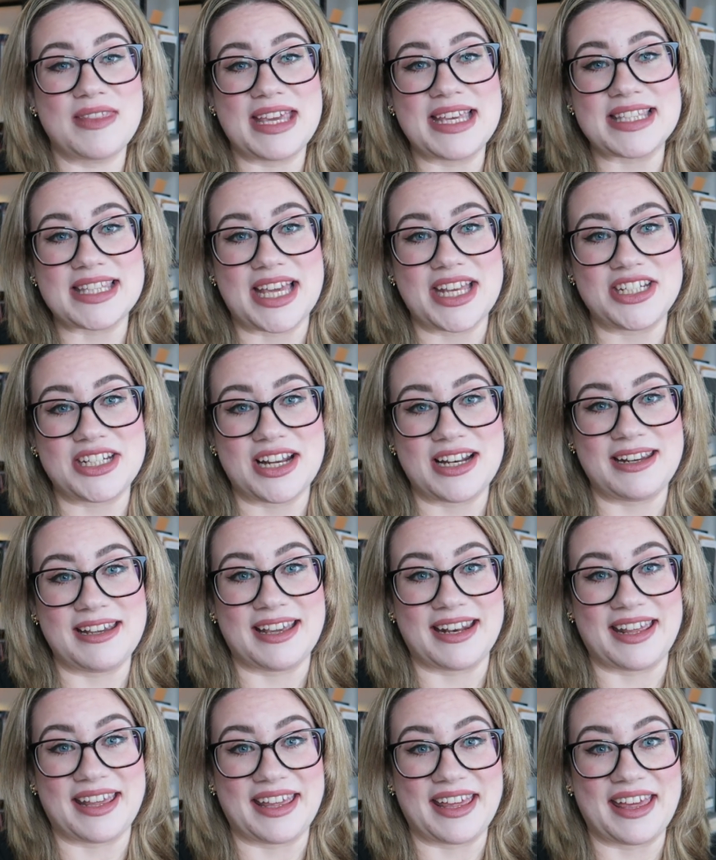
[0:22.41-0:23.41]
things that are generally
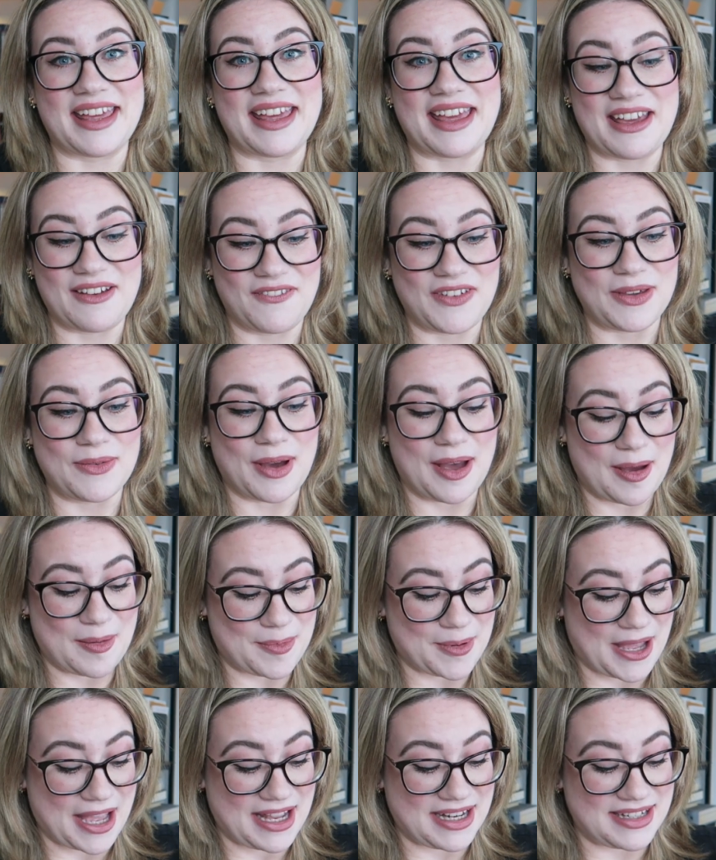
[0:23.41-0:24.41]
gonna F you
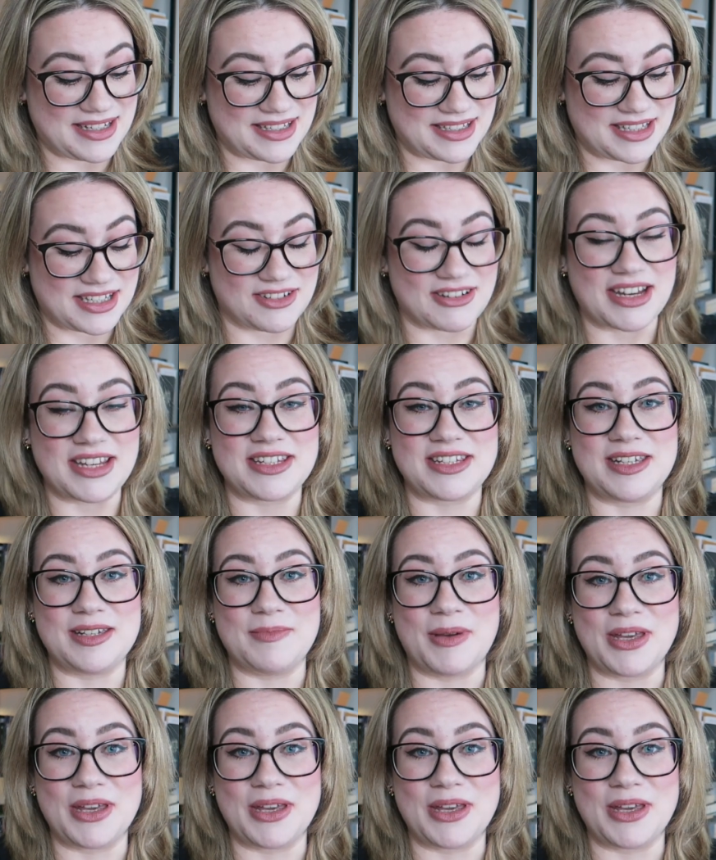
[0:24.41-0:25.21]
up and distress you,